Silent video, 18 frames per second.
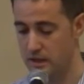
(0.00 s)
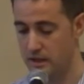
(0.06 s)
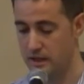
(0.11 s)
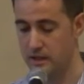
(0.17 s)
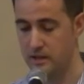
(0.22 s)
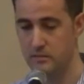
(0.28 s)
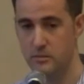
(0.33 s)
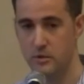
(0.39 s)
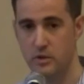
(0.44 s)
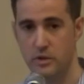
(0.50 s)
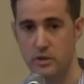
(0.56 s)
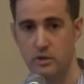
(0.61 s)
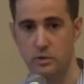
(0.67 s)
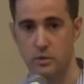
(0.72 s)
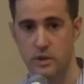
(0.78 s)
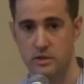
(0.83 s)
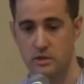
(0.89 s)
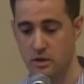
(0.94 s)
I'm
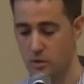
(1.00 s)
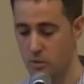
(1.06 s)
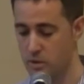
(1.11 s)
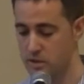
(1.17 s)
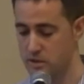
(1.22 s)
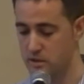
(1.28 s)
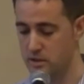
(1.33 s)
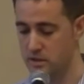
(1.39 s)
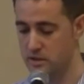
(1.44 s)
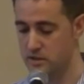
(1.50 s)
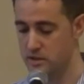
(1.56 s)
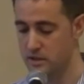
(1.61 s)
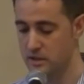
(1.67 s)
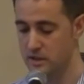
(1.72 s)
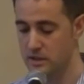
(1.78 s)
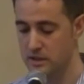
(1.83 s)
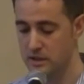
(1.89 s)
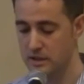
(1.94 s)
going to ask you a question is,
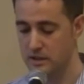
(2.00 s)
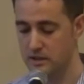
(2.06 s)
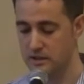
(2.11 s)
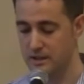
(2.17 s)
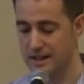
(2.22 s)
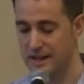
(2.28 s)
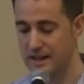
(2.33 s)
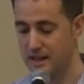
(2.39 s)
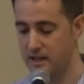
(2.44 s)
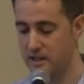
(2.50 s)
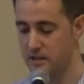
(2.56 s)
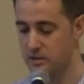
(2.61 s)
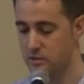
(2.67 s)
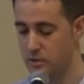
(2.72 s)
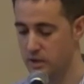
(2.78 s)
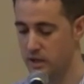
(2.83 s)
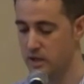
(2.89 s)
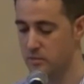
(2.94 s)

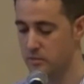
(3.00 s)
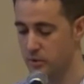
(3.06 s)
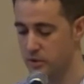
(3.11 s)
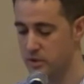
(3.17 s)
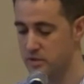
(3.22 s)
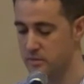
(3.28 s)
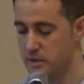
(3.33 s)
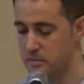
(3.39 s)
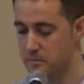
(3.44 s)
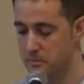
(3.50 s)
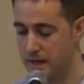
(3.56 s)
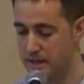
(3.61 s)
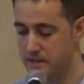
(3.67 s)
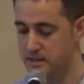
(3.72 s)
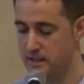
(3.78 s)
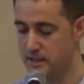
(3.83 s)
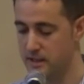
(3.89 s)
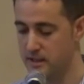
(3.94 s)
can trigger points be
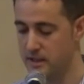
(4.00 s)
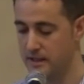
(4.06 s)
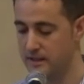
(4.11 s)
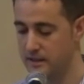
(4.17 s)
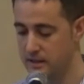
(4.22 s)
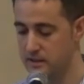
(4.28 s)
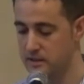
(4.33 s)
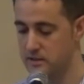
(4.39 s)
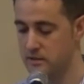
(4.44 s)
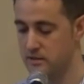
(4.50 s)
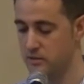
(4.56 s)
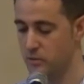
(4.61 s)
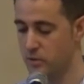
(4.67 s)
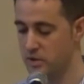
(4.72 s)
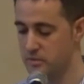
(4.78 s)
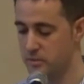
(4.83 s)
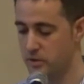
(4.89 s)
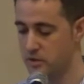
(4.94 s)
partially at least
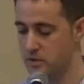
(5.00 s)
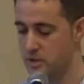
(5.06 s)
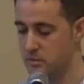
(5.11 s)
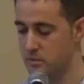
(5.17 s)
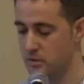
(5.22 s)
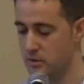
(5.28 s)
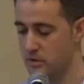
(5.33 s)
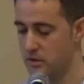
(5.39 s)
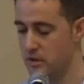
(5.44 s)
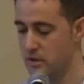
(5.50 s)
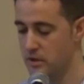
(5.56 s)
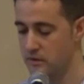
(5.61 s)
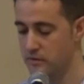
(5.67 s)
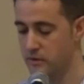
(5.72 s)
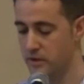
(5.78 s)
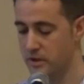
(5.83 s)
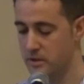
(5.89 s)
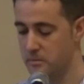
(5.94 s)
responsible
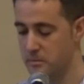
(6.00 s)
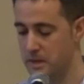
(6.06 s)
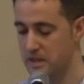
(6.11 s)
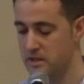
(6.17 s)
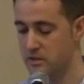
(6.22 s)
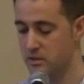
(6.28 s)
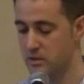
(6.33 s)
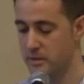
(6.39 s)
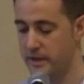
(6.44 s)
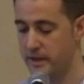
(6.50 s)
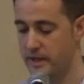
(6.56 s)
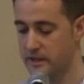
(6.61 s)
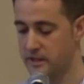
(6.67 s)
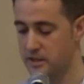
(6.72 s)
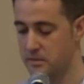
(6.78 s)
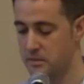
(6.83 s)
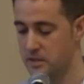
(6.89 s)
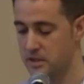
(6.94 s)
for the muscle
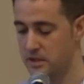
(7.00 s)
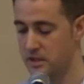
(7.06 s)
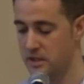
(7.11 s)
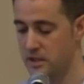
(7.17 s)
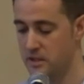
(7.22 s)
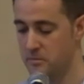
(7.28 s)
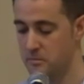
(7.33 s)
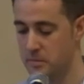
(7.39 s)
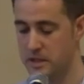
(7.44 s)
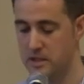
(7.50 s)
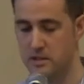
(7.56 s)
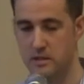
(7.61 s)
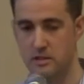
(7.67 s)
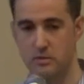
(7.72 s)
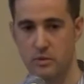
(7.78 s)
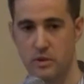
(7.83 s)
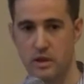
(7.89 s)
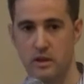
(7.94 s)
overactivity in
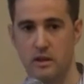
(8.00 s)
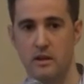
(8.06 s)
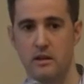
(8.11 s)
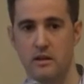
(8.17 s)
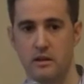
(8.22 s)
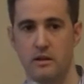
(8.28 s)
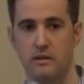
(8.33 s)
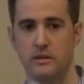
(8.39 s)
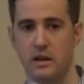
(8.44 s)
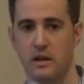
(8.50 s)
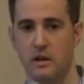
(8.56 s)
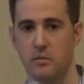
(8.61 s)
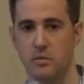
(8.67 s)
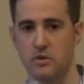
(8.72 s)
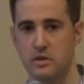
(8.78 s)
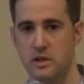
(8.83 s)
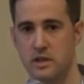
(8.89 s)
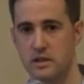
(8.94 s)
patients with central
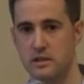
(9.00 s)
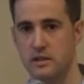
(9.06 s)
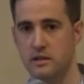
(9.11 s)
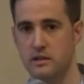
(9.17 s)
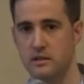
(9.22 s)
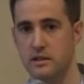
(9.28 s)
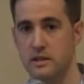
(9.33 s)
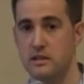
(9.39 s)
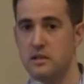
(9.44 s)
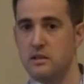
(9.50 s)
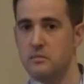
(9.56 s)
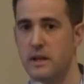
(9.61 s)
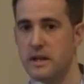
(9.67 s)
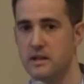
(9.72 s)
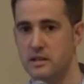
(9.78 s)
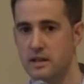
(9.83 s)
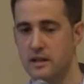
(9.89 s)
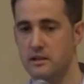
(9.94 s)
nervous system? Does it
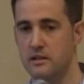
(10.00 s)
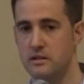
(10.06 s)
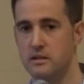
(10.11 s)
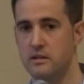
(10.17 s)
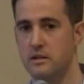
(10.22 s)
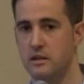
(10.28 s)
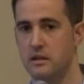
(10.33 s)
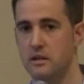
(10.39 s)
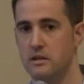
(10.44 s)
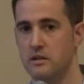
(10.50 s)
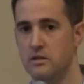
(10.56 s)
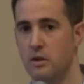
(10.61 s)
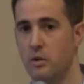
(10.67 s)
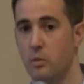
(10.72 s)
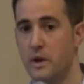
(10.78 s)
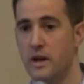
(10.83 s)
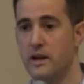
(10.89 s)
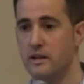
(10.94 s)
make sense?
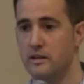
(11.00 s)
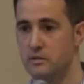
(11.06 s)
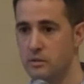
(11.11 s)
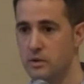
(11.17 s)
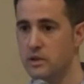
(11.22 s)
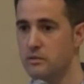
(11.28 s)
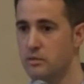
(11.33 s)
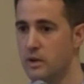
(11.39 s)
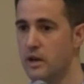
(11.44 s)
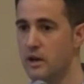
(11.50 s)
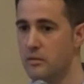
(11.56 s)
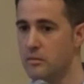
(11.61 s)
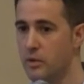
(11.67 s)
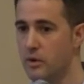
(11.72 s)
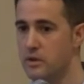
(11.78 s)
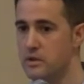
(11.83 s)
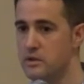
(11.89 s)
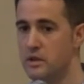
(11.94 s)
So we can treat trigger
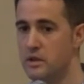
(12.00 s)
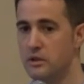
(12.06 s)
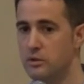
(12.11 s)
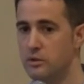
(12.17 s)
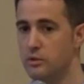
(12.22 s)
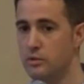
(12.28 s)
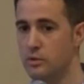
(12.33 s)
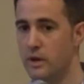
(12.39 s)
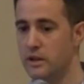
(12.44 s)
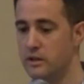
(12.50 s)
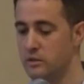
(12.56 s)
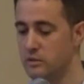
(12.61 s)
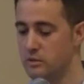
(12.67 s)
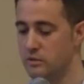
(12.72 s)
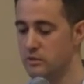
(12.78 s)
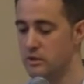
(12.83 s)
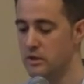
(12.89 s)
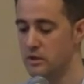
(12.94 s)
points to try
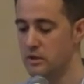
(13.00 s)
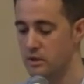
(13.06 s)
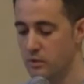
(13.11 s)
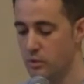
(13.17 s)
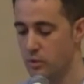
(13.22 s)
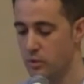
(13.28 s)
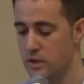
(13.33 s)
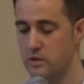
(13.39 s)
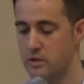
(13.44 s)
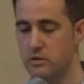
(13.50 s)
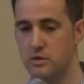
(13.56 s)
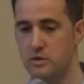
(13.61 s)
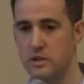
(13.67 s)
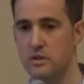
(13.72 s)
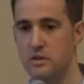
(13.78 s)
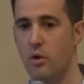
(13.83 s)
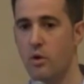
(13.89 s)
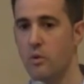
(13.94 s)
to reduce
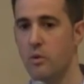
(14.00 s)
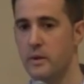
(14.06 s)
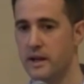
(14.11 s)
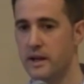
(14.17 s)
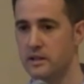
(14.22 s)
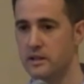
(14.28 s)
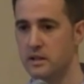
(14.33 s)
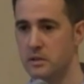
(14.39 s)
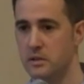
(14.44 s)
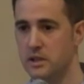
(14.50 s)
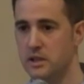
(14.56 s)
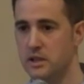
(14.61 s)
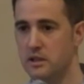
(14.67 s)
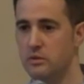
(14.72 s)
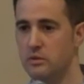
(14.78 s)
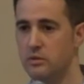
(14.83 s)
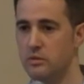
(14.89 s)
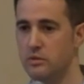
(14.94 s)
this
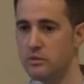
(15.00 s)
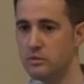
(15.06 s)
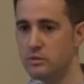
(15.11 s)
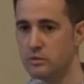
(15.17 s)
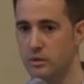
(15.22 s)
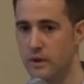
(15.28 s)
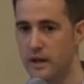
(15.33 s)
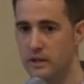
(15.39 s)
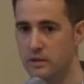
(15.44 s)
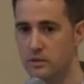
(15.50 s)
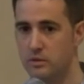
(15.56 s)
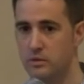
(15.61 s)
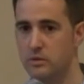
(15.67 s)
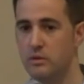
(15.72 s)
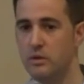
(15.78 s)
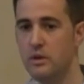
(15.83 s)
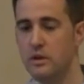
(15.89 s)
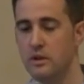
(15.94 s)
overactivity, to try
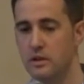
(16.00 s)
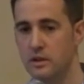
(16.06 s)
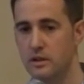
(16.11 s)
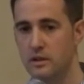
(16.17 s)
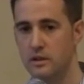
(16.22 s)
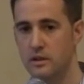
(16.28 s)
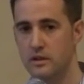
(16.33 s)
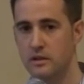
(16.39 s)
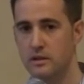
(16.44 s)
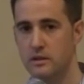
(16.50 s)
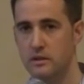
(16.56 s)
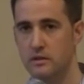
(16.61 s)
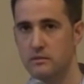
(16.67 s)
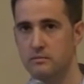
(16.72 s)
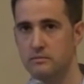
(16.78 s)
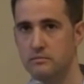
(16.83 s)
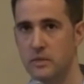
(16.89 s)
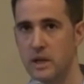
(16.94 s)
to
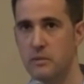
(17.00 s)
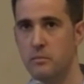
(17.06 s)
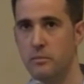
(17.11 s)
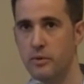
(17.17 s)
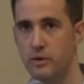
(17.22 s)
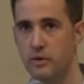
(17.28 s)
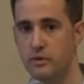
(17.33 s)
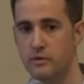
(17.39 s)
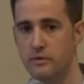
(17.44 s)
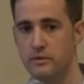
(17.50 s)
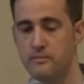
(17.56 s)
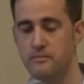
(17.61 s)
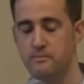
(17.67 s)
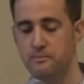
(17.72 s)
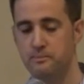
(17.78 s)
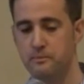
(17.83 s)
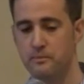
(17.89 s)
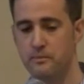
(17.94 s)
improve
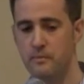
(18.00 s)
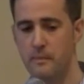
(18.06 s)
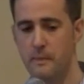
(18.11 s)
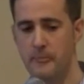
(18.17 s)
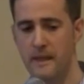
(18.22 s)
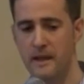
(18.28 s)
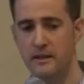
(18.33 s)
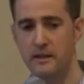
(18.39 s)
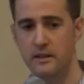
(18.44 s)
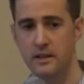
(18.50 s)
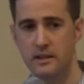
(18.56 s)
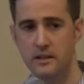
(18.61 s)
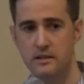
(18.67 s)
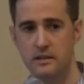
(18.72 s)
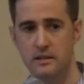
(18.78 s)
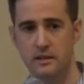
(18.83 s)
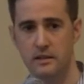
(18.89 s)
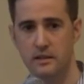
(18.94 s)

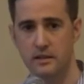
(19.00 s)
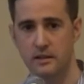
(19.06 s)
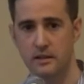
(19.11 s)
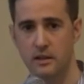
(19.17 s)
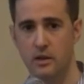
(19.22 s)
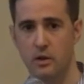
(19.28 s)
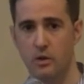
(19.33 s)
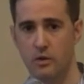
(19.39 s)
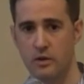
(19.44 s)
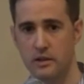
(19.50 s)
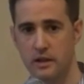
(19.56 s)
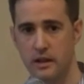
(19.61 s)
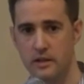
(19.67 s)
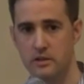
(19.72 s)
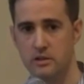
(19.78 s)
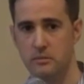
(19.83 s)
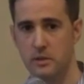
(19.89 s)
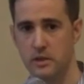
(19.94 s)
this
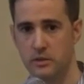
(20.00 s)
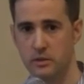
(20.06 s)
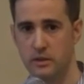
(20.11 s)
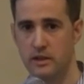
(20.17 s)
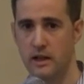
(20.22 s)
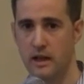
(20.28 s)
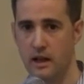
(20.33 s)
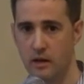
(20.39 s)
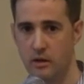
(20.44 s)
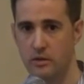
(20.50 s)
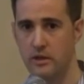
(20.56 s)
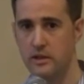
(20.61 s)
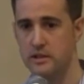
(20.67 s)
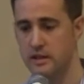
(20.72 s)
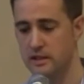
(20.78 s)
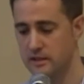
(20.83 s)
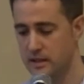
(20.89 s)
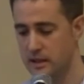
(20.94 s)
coordination between
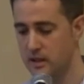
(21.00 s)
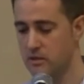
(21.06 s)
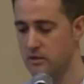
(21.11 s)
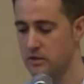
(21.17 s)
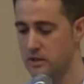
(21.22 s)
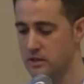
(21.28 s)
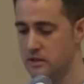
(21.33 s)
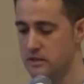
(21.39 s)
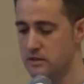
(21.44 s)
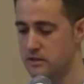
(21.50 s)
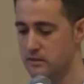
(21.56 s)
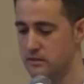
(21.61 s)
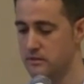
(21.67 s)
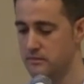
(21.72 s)
agonist and antagonist.